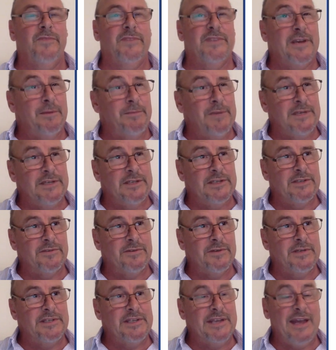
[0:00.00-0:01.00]
Some
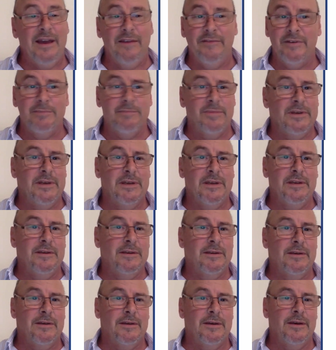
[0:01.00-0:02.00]
industries haven't
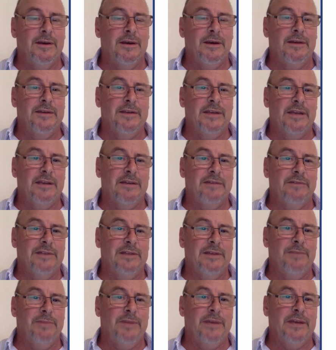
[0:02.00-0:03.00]
been
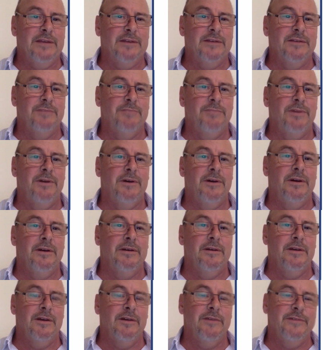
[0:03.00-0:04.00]
negatively impacted
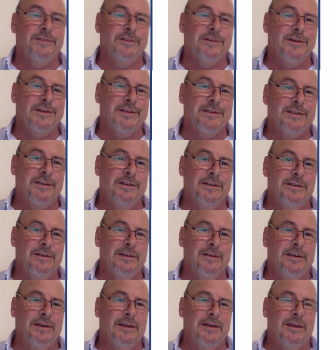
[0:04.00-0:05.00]
by COVID-19.
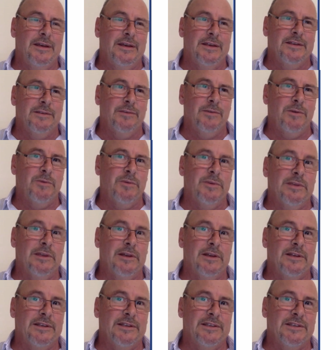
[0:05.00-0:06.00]
So what we'd
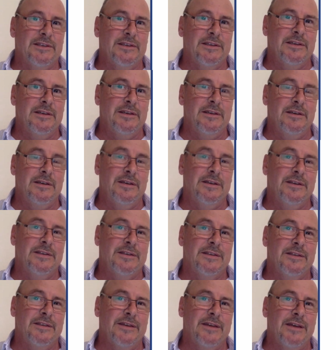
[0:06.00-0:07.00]
like to see
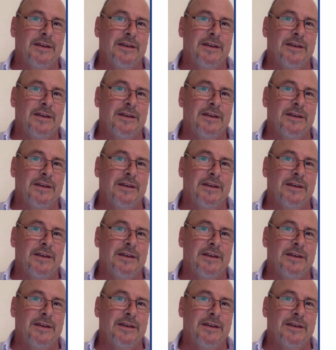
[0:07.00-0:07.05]
is that